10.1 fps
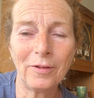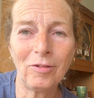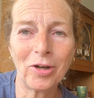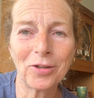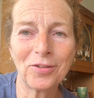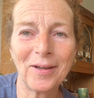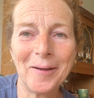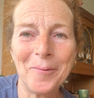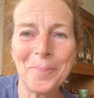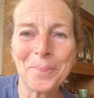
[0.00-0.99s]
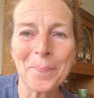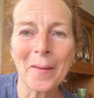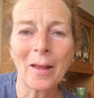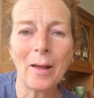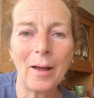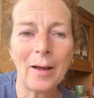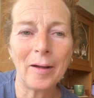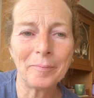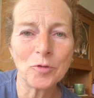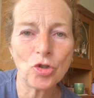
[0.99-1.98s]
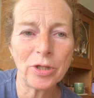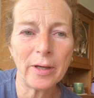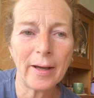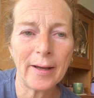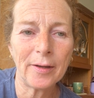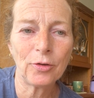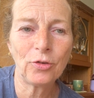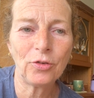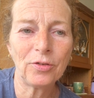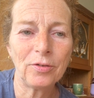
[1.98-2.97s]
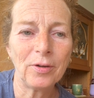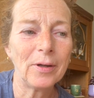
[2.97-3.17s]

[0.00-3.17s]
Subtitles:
vlogs, she has